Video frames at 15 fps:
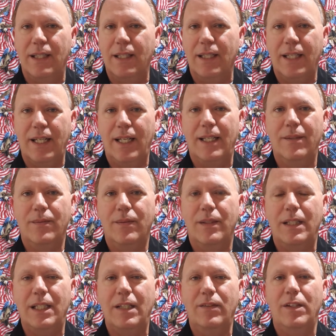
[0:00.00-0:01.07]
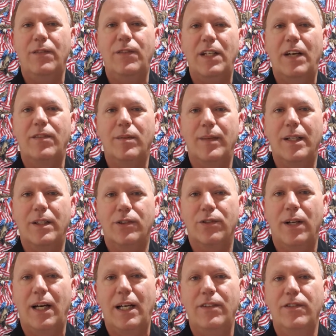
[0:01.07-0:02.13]
And again, even if you have to make the
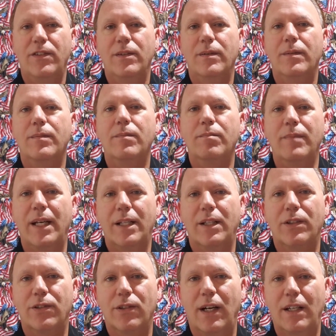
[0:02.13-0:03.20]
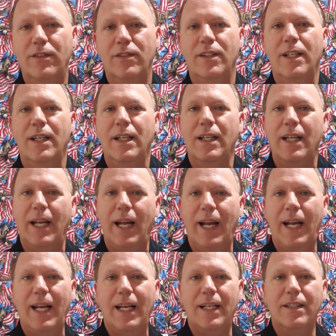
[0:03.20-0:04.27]
drive, make the drive.
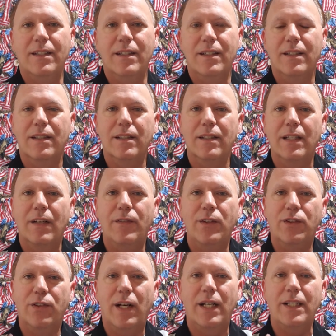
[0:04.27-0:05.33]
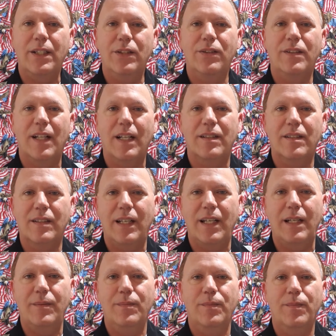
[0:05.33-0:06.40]
And if you try to use that
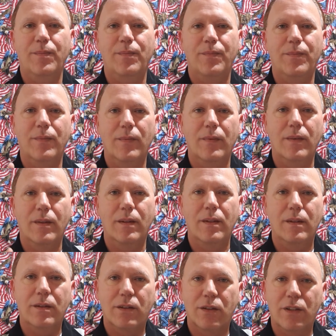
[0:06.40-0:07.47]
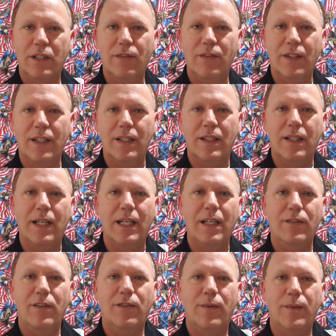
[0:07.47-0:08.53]
same certificate that they
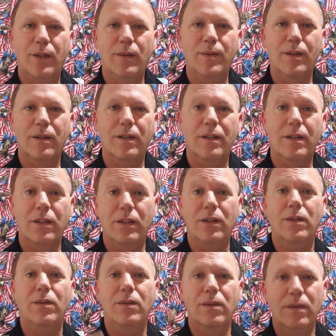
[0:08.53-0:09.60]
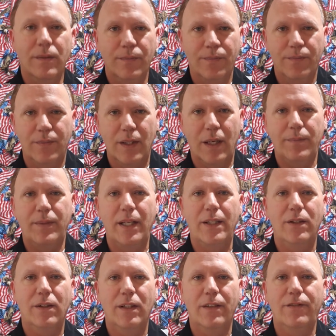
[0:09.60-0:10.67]
give you from Uber to
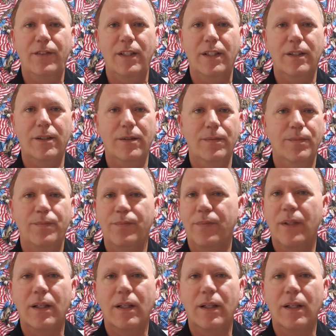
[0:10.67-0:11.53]
update your Lyft vehicle,